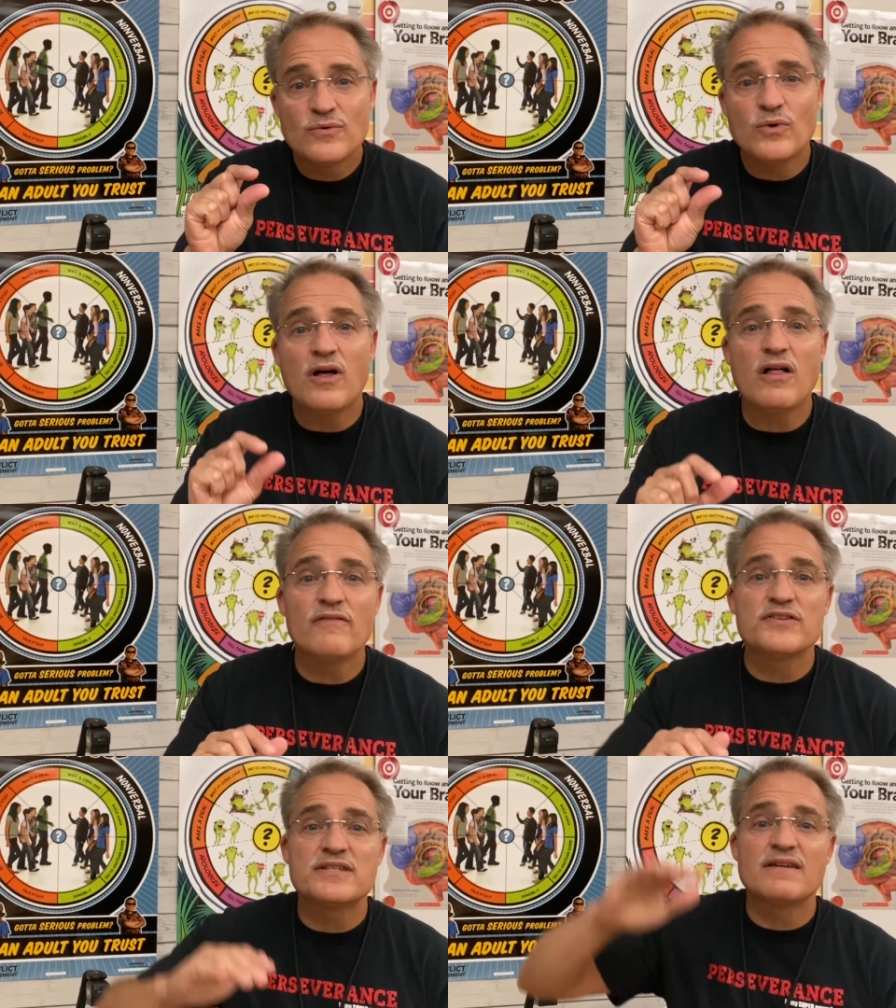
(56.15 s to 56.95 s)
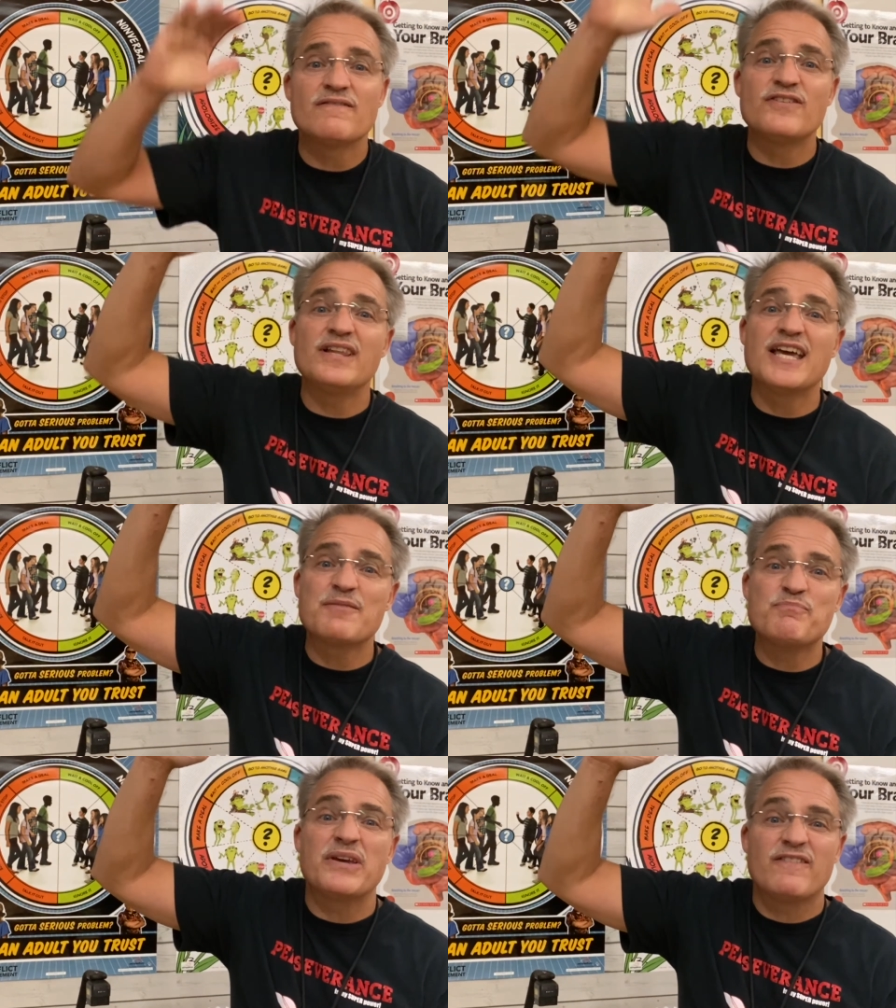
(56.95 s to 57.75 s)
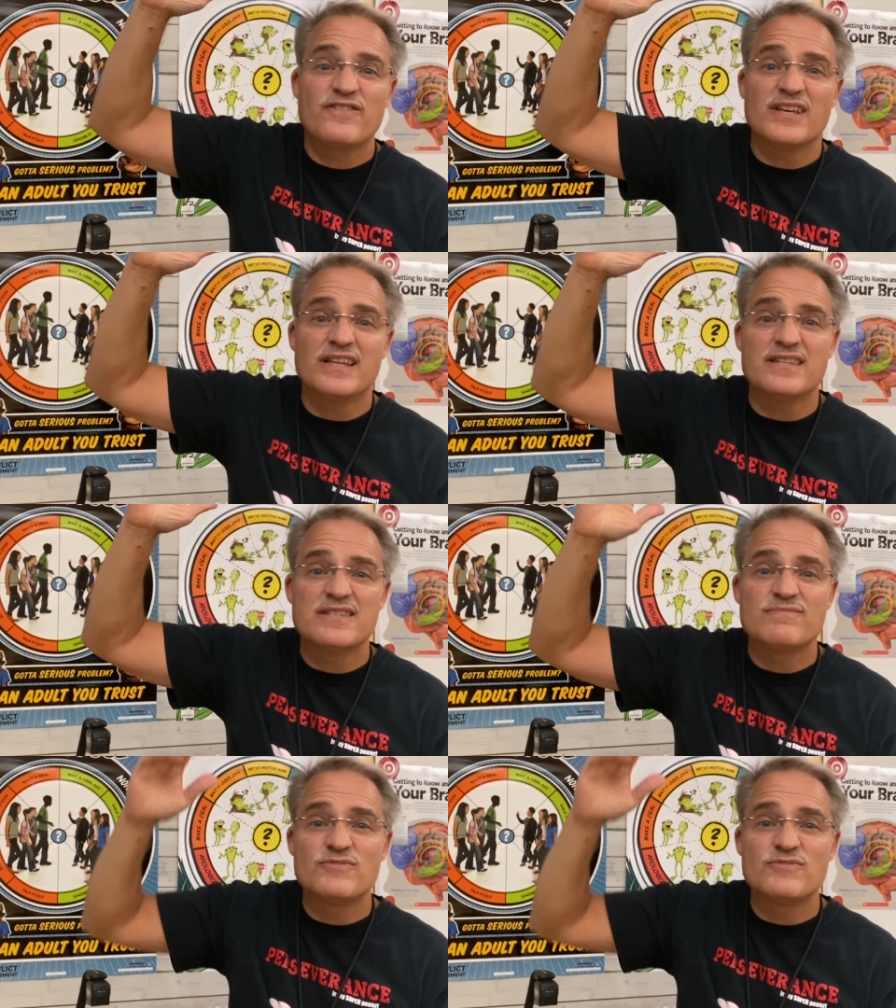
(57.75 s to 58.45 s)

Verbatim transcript: will all of a sudden feel like big feelings.